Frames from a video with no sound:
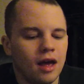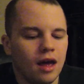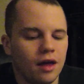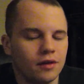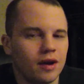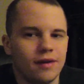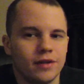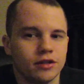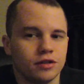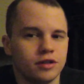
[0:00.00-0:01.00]
The
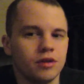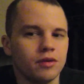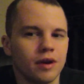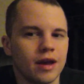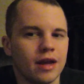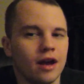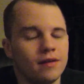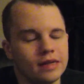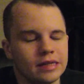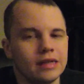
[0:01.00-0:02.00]
graphics are still great.
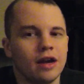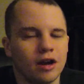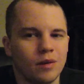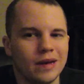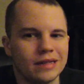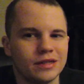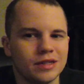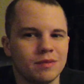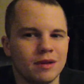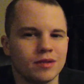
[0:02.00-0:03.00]
Obviously not quite as good
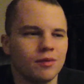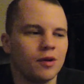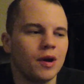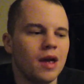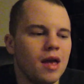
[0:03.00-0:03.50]
as the PS4.